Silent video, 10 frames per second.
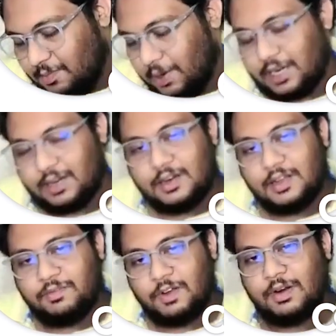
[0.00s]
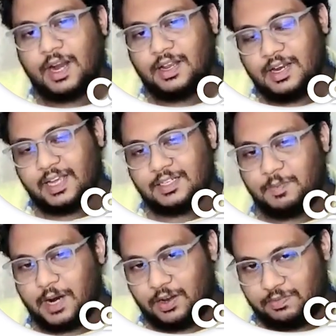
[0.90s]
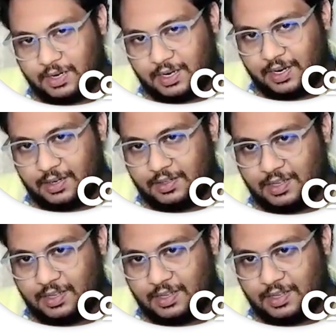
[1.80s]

But if you look at the next part of it, right,